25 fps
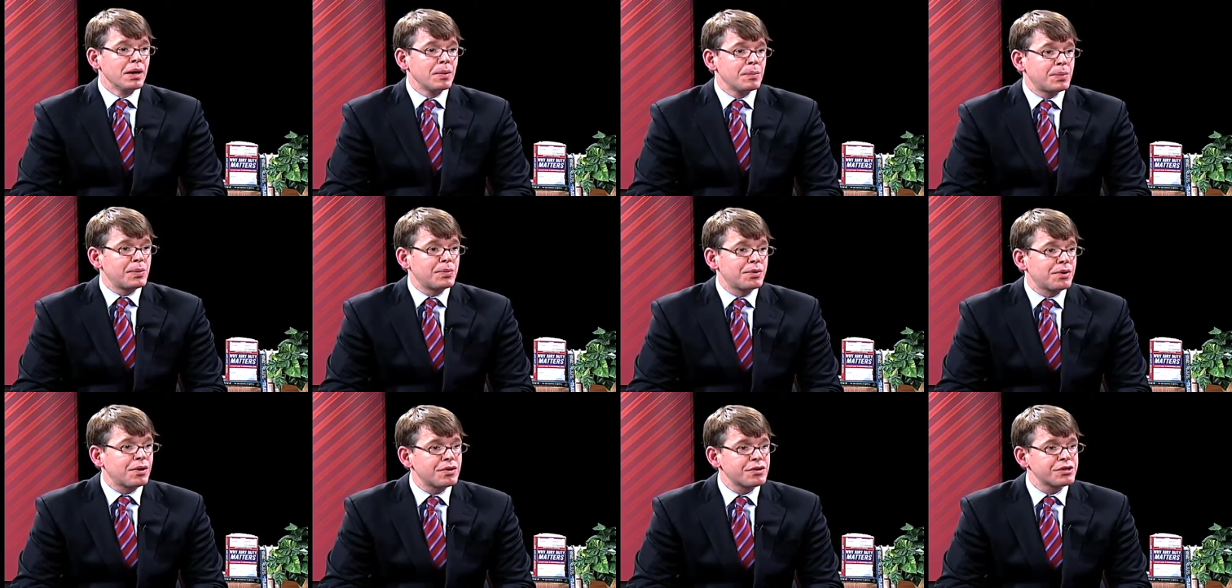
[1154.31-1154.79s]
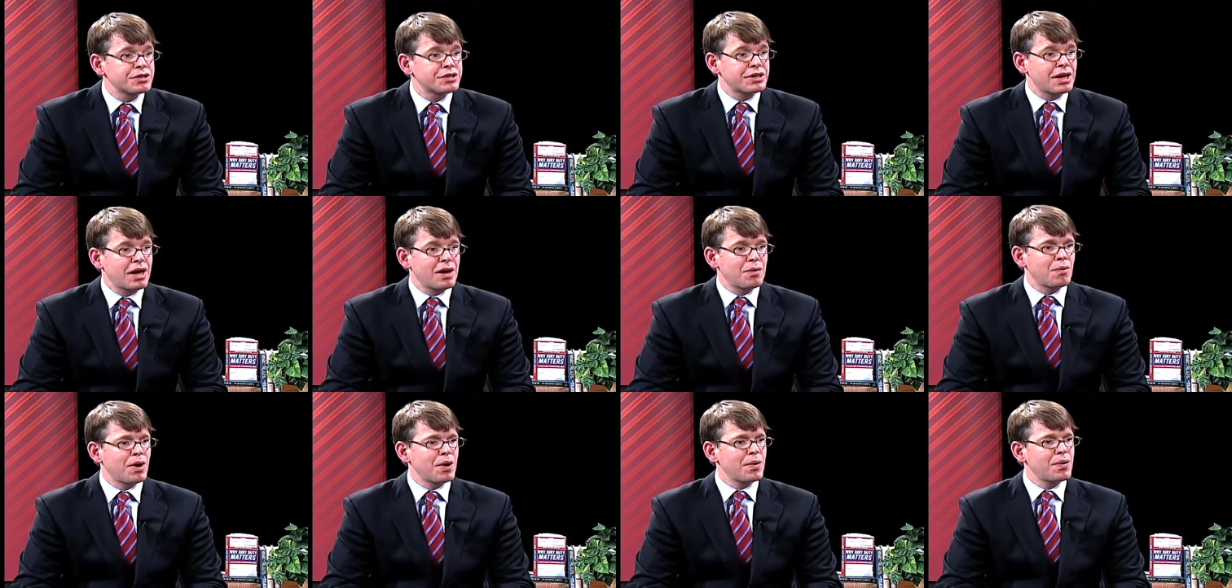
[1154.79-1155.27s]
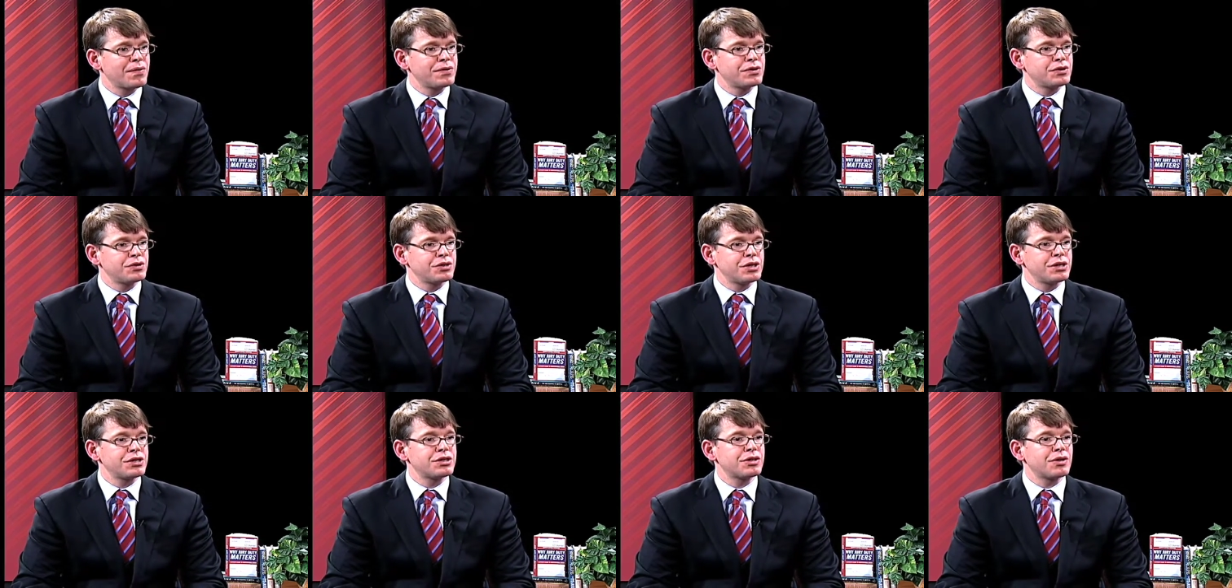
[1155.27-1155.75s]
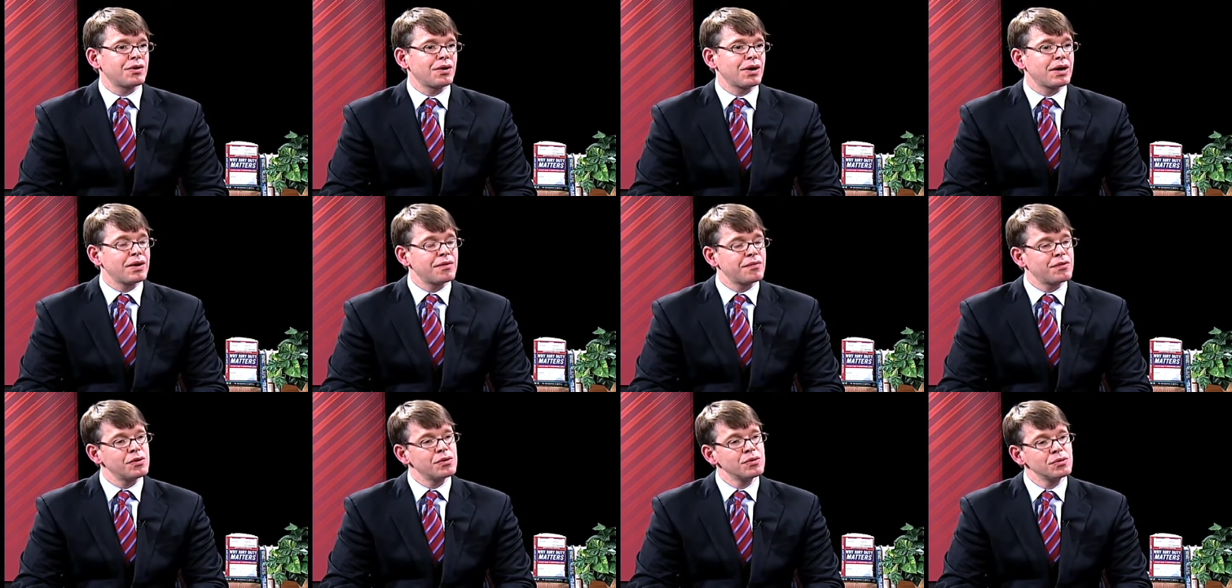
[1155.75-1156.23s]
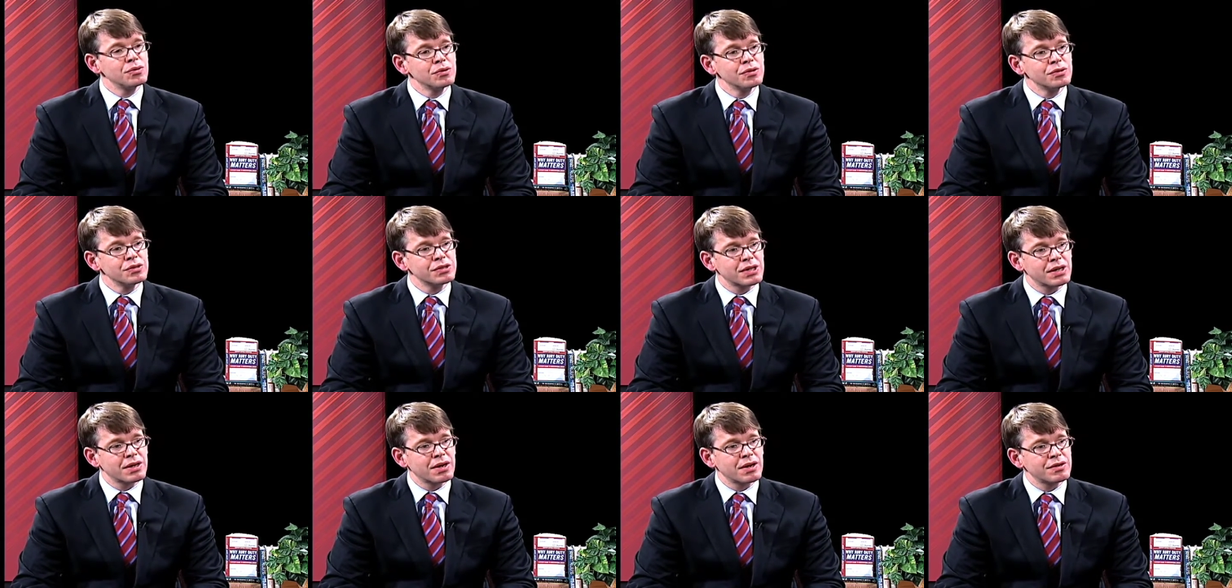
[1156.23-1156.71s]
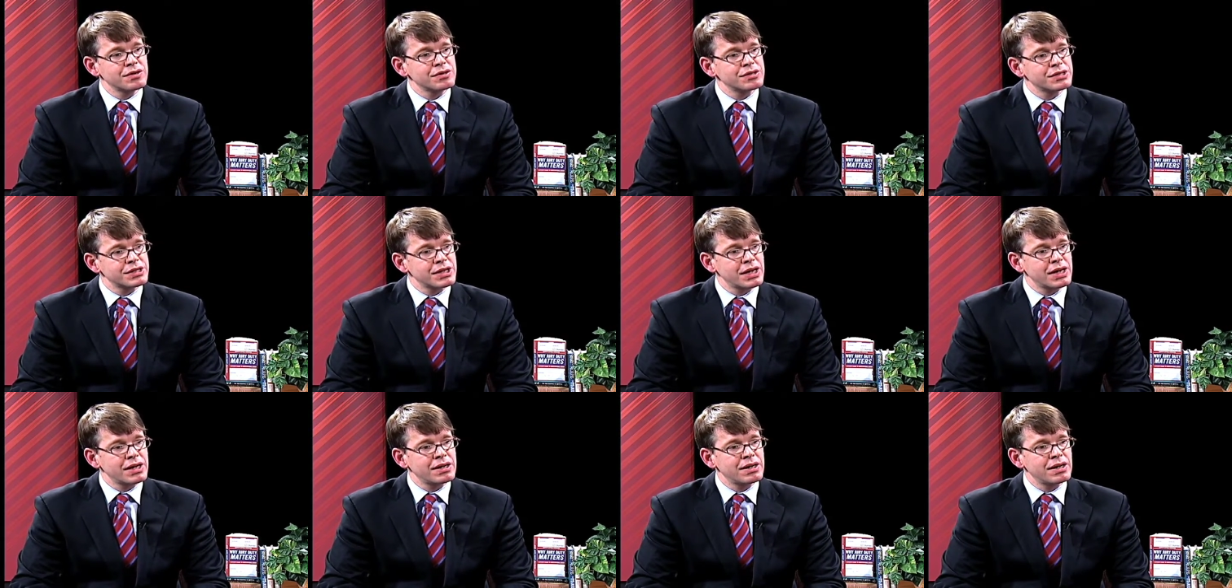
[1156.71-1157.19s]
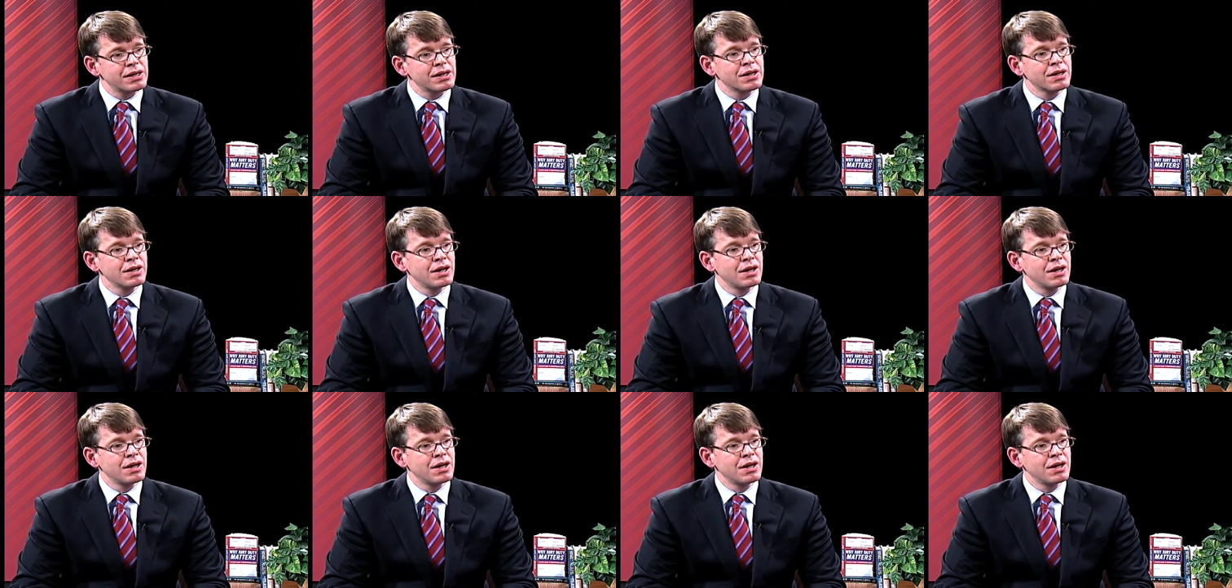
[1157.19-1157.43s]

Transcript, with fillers: People don't understand why we have a judiciary. And if you lose that understanding,